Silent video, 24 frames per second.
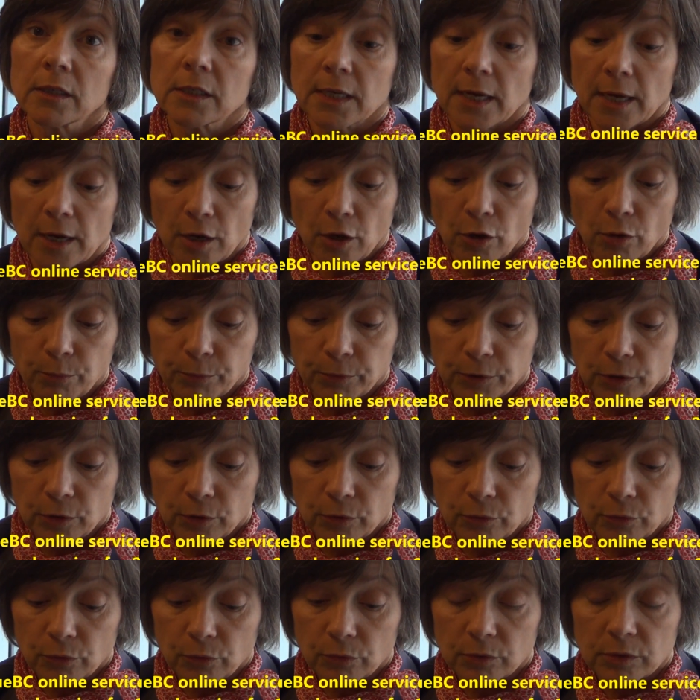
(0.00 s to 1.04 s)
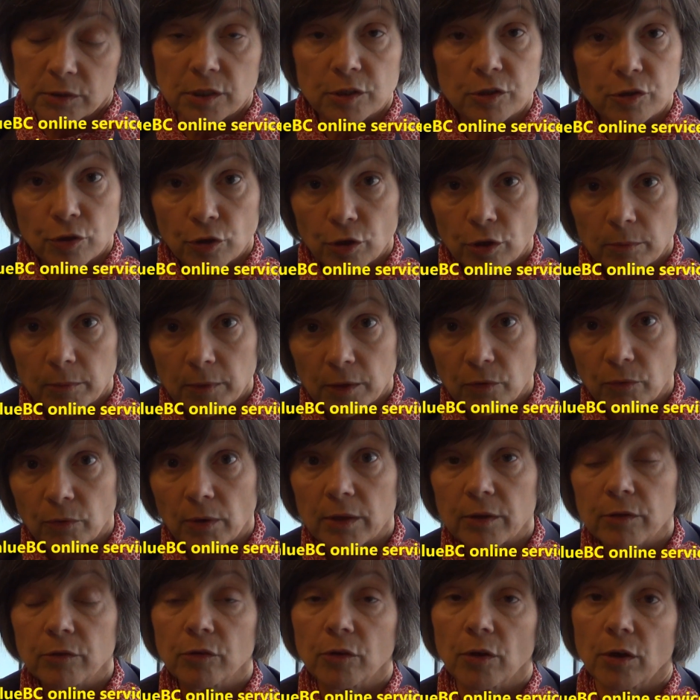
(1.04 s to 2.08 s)
to help you determine
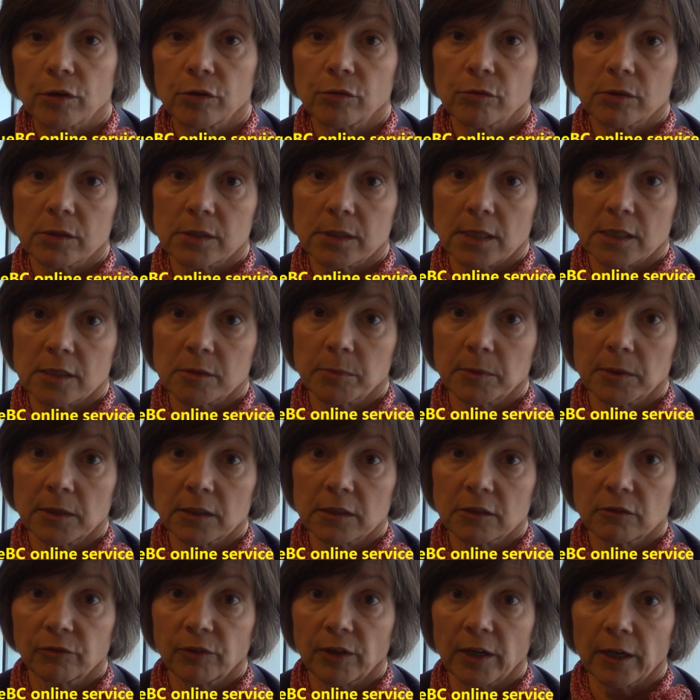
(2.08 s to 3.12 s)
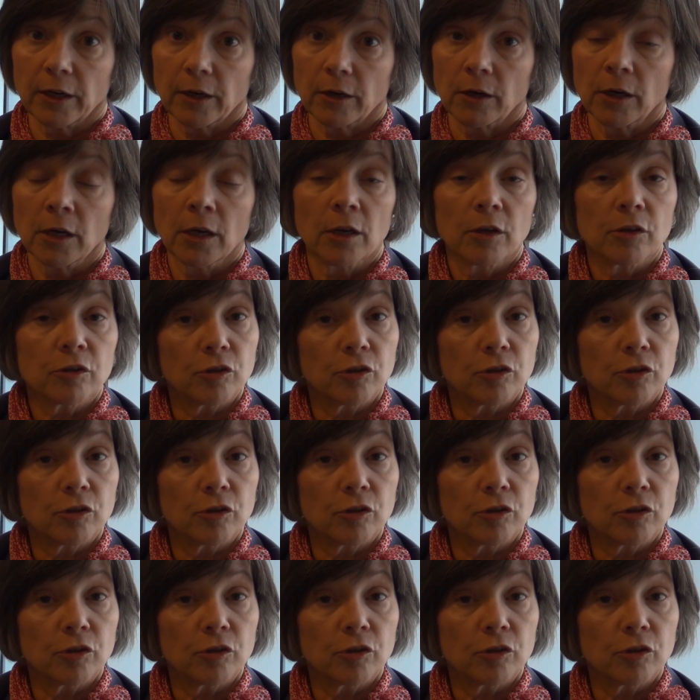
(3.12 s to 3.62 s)
whether or not your assessment is fair.